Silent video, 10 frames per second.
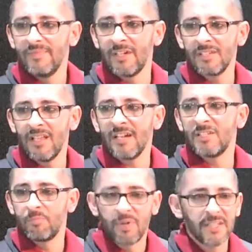There's a lot of
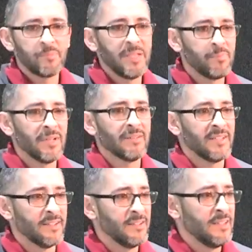depressed people out
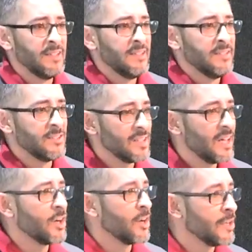there. There's a
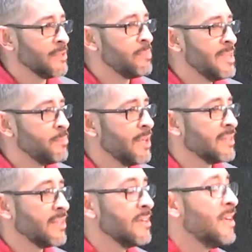lot of hurting people
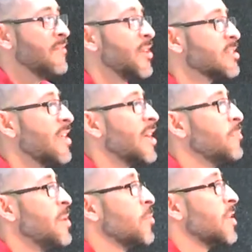out there. There's a lot
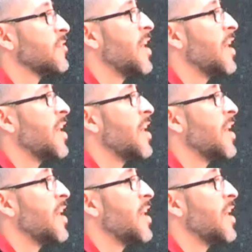of people that